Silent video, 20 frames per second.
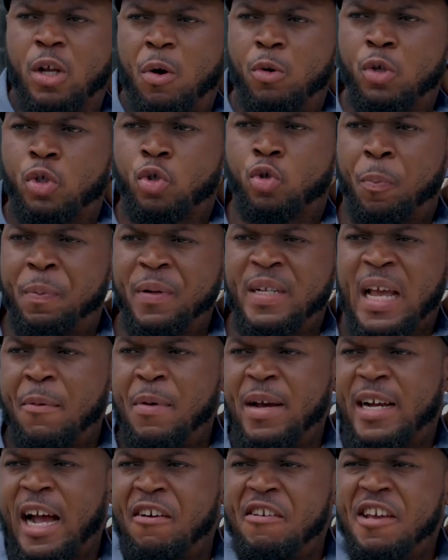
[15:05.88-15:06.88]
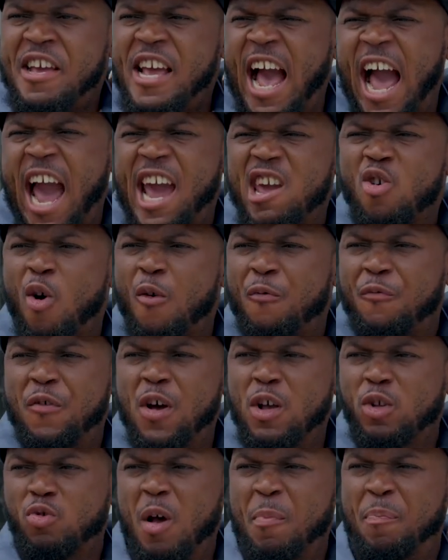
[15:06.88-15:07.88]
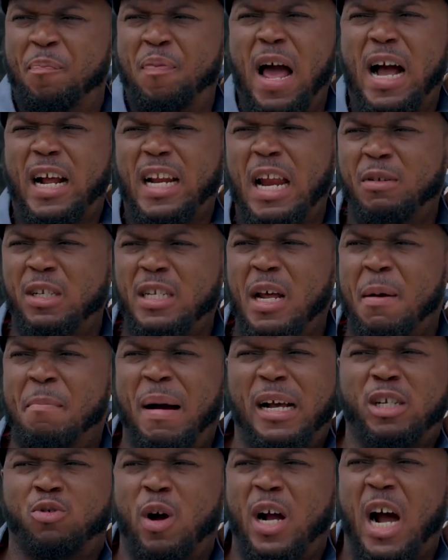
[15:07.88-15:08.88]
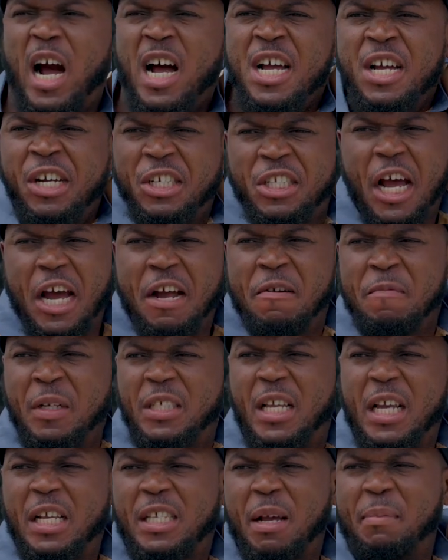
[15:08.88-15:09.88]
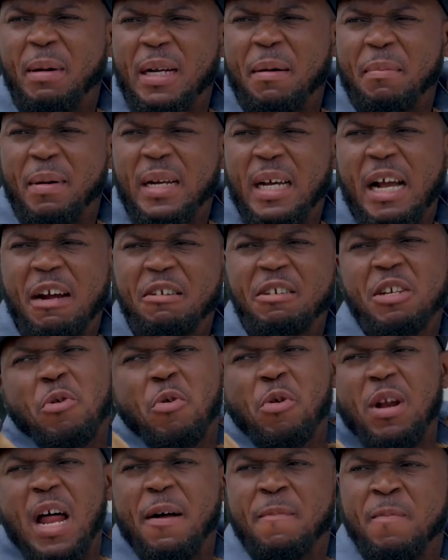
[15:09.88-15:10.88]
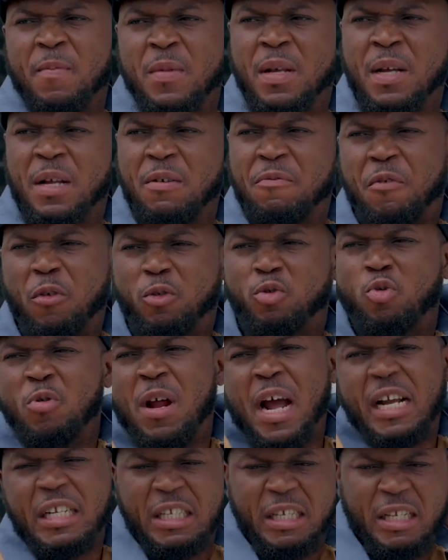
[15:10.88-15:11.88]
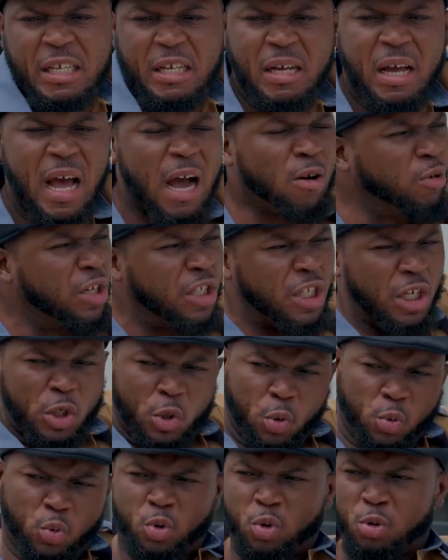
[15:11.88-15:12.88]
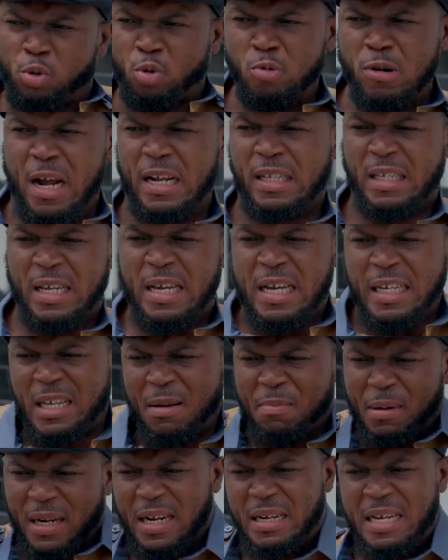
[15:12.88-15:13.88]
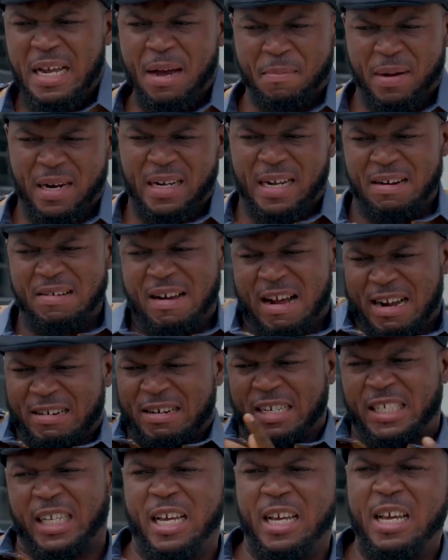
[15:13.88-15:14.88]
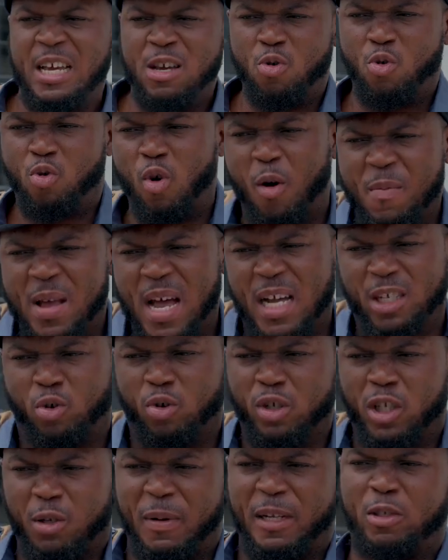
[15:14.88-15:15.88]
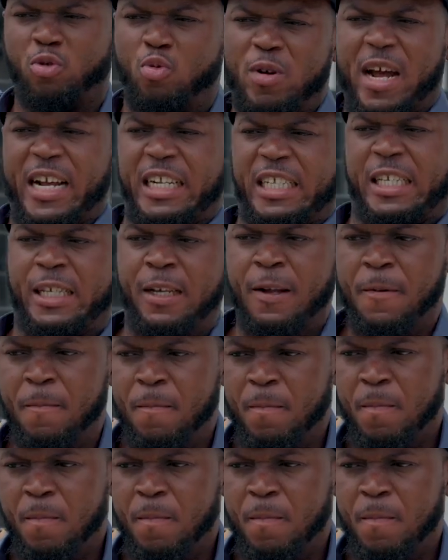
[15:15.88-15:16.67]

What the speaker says: one stupid guy will carry iron face with black like see the mash worker. Say, madam, carry the whole lamp. For 2 nights. I got this issue. 2 nights. See, madam, yeah, madam, carry agree, say, go call me ask, go spend 2 nights.